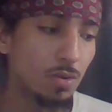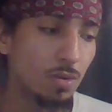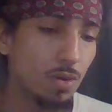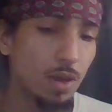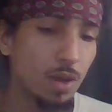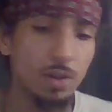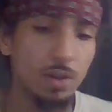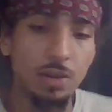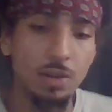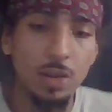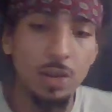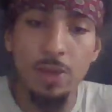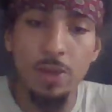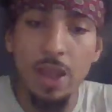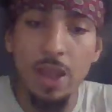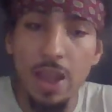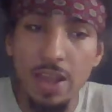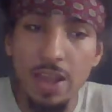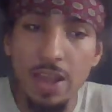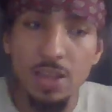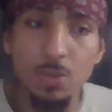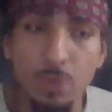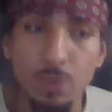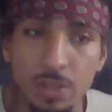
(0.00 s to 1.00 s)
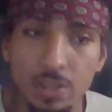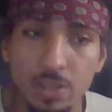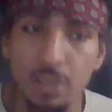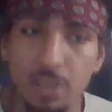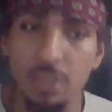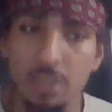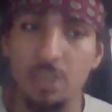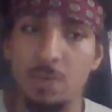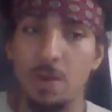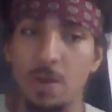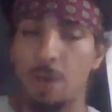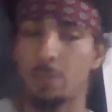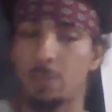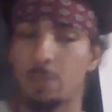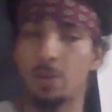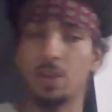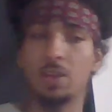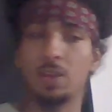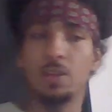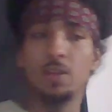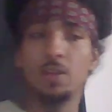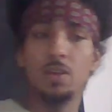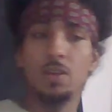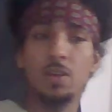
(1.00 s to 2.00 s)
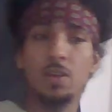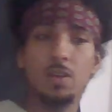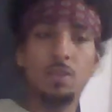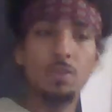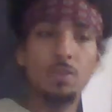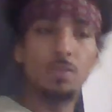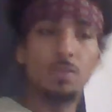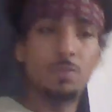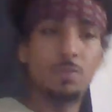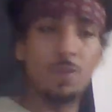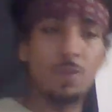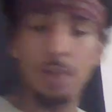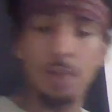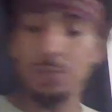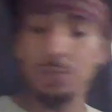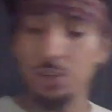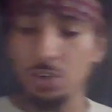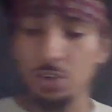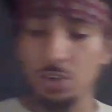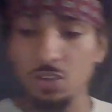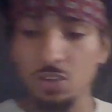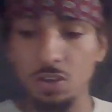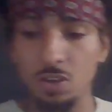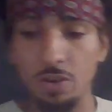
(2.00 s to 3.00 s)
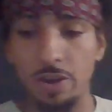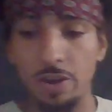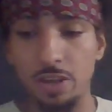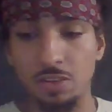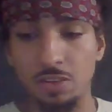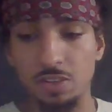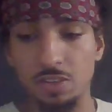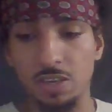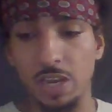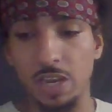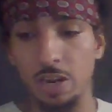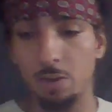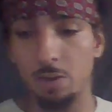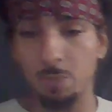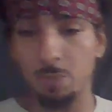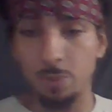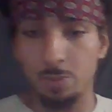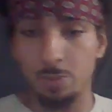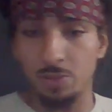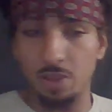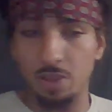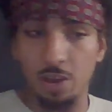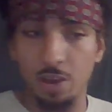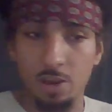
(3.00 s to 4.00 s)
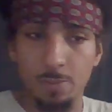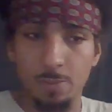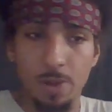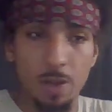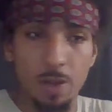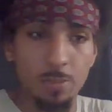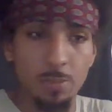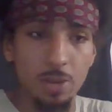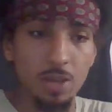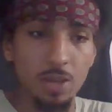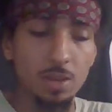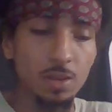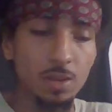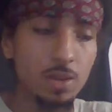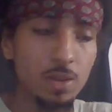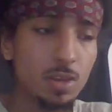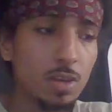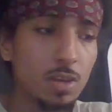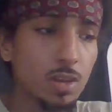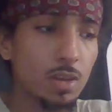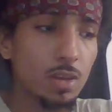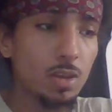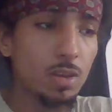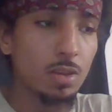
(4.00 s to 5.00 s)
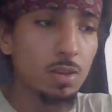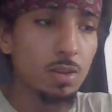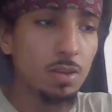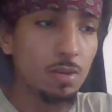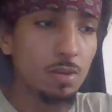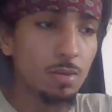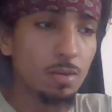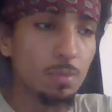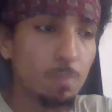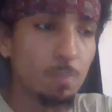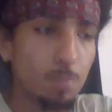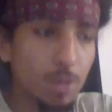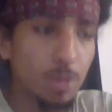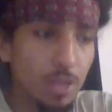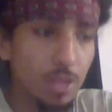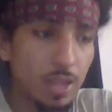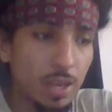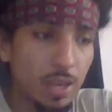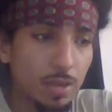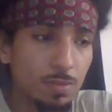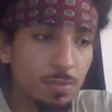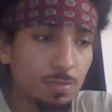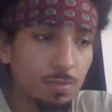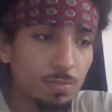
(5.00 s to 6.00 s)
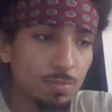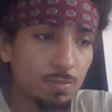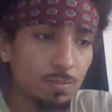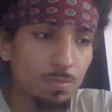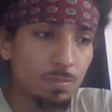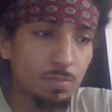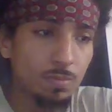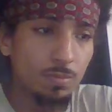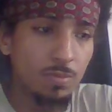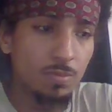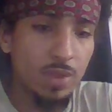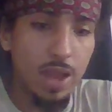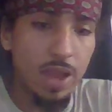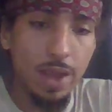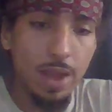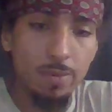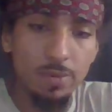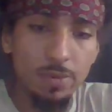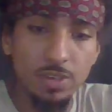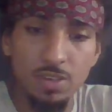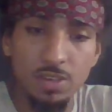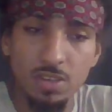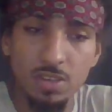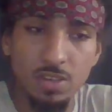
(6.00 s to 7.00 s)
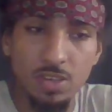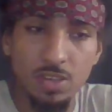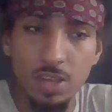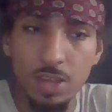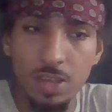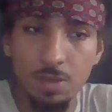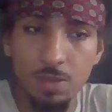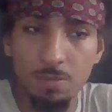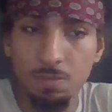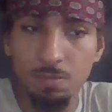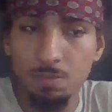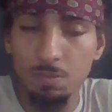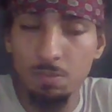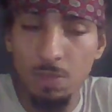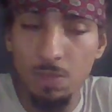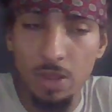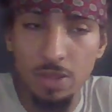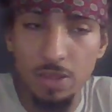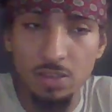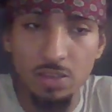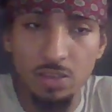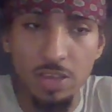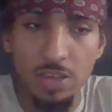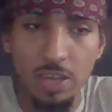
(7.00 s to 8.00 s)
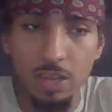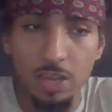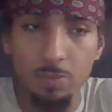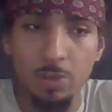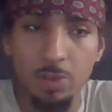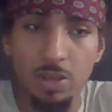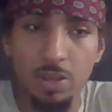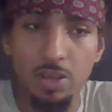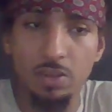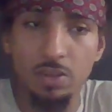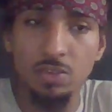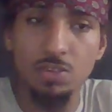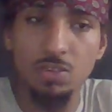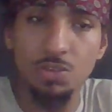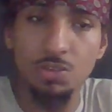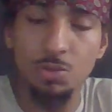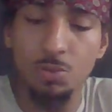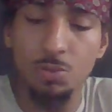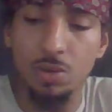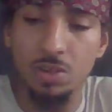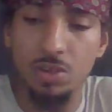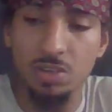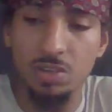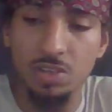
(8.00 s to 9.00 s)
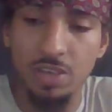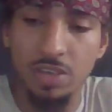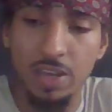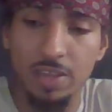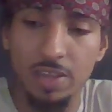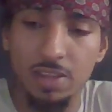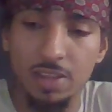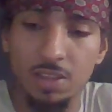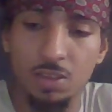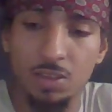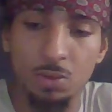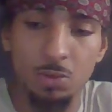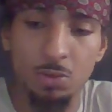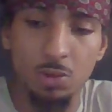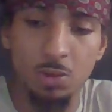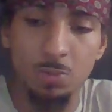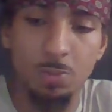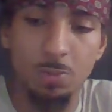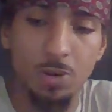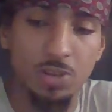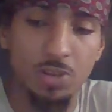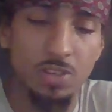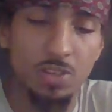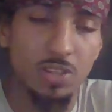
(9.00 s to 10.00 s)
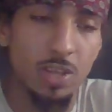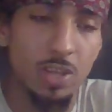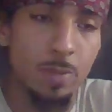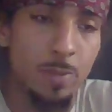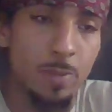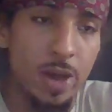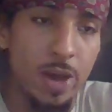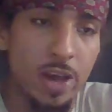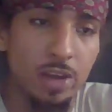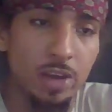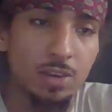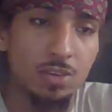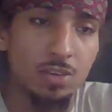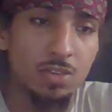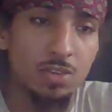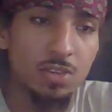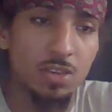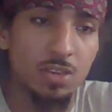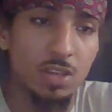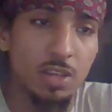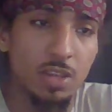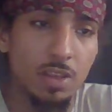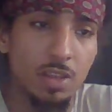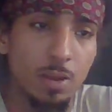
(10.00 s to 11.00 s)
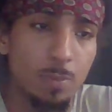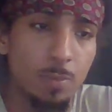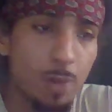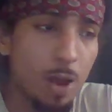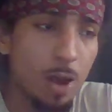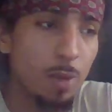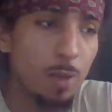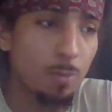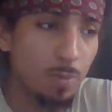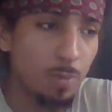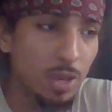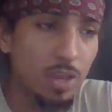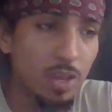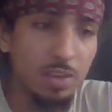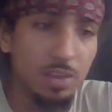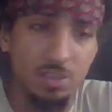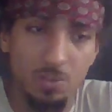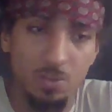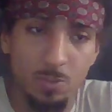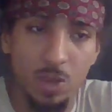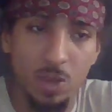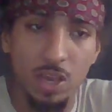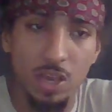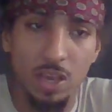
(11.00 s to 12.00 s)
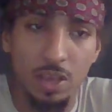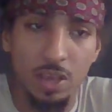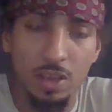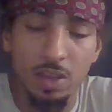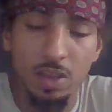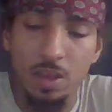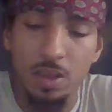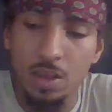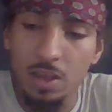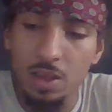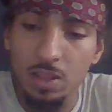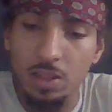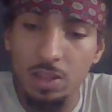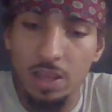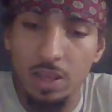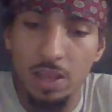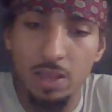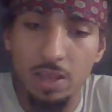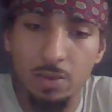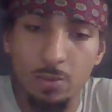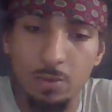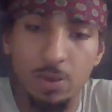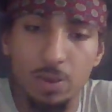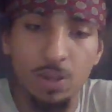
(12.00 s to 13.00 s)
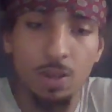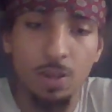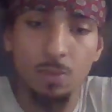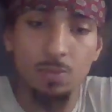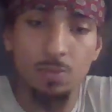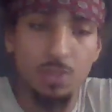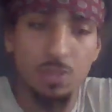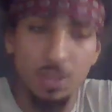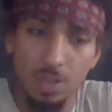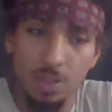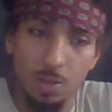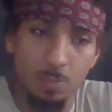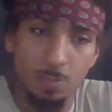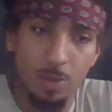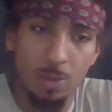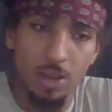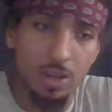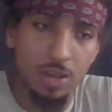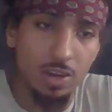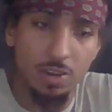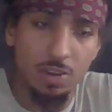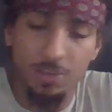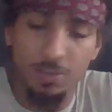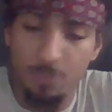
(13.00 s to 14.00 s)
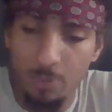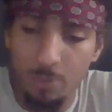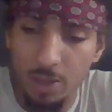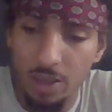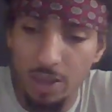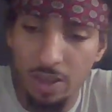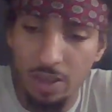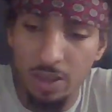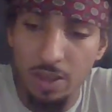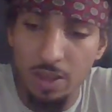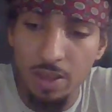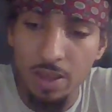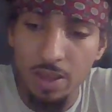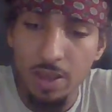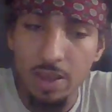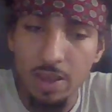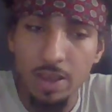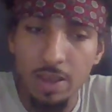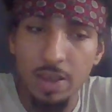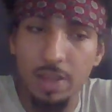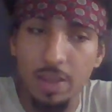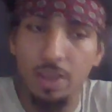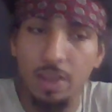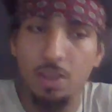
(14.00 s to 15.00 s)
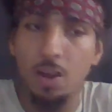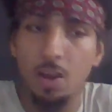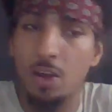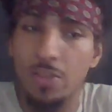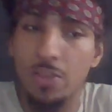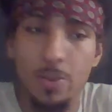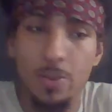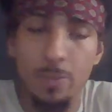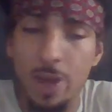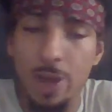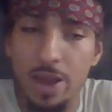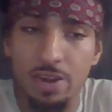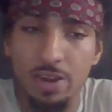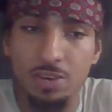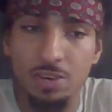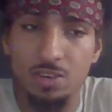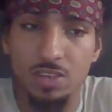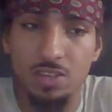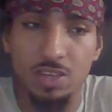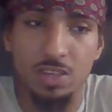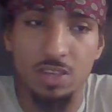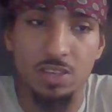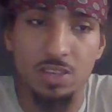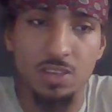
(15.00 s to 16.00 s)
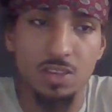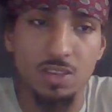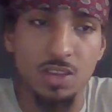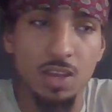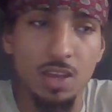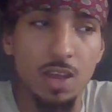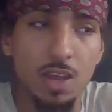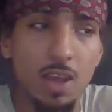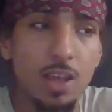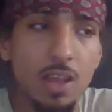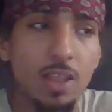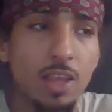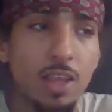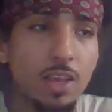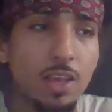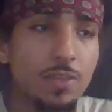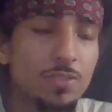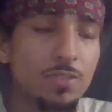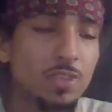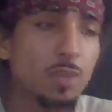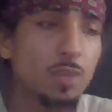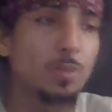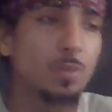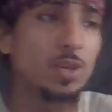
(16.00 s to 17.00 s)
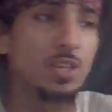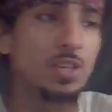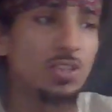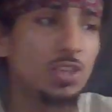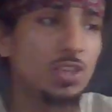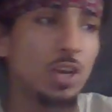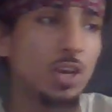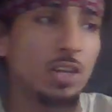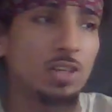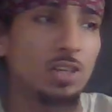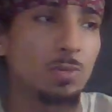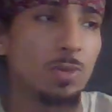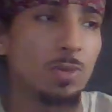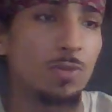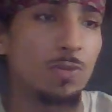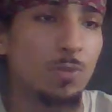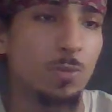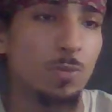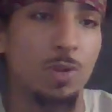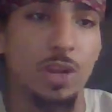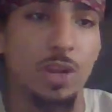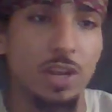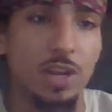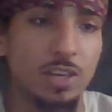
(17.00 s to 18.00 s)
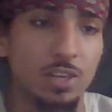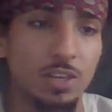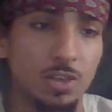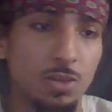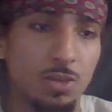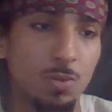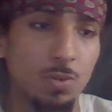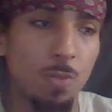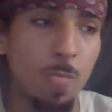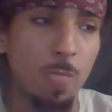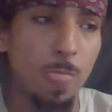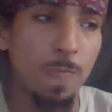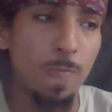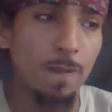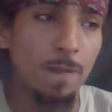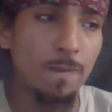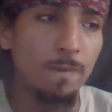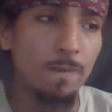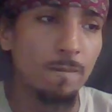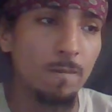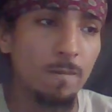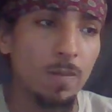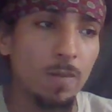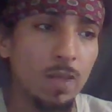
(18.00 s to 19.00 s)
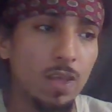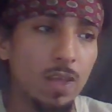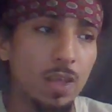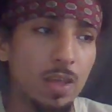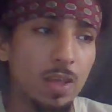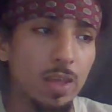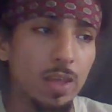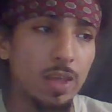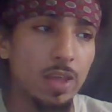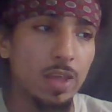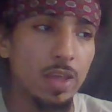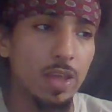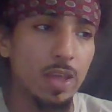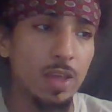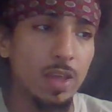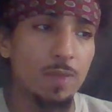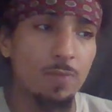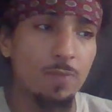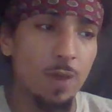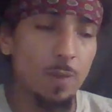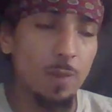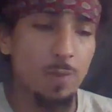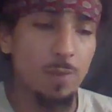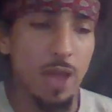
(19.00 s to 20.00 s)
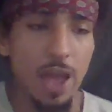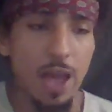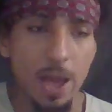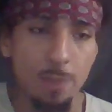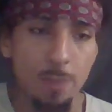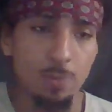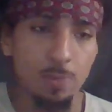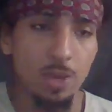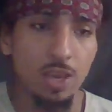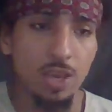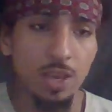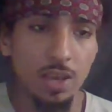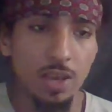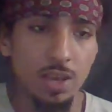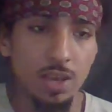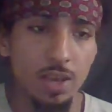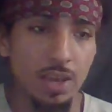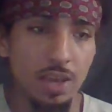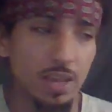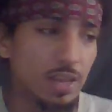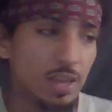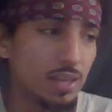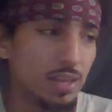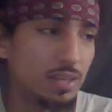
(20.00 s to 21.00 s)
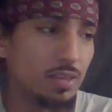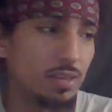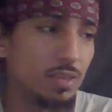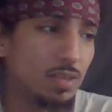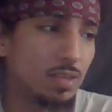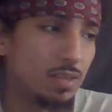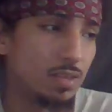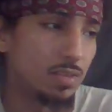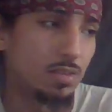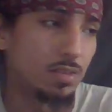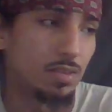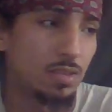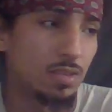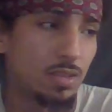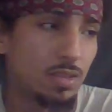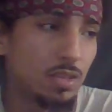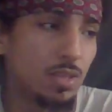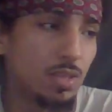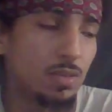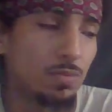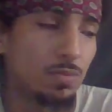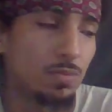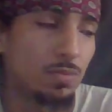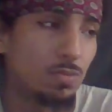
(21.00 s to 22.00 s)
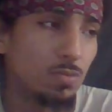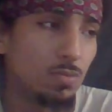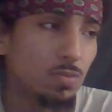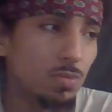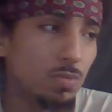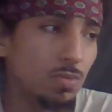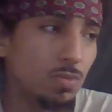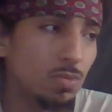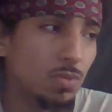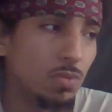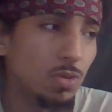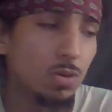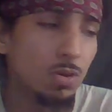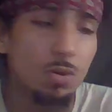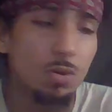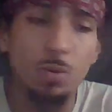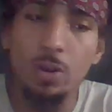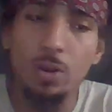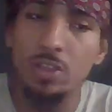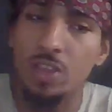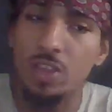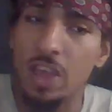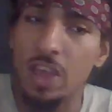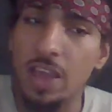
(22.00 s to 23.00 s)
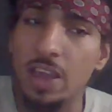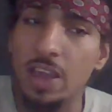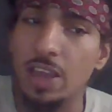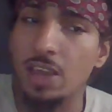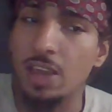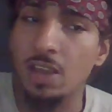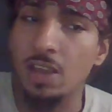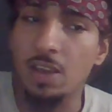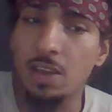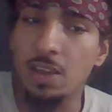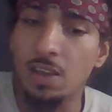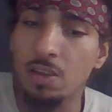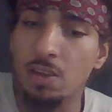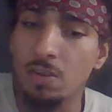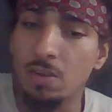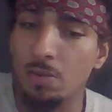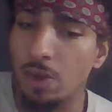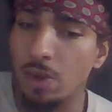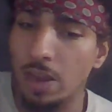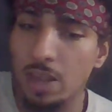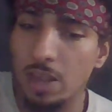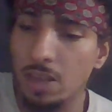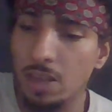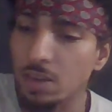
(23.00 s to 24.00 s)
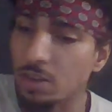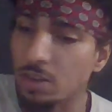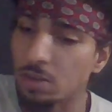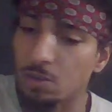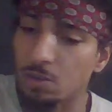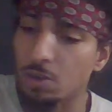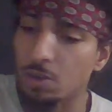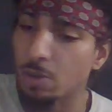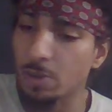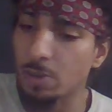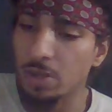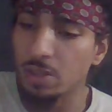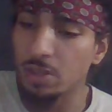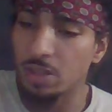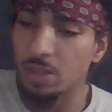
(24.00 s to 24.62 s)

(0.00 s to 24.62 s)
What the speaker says: I don't care what anyone thinks about me. 5 years ago, I used to care what people thought about me. But like, now it's just like, it's taken me years to understand that the only person that matters about me is me. Like, when it comes to the opinion of me, and all that matters is like, if somebody's judging me for what I do, if I'm happy, and then who are they, right? You know what I mean?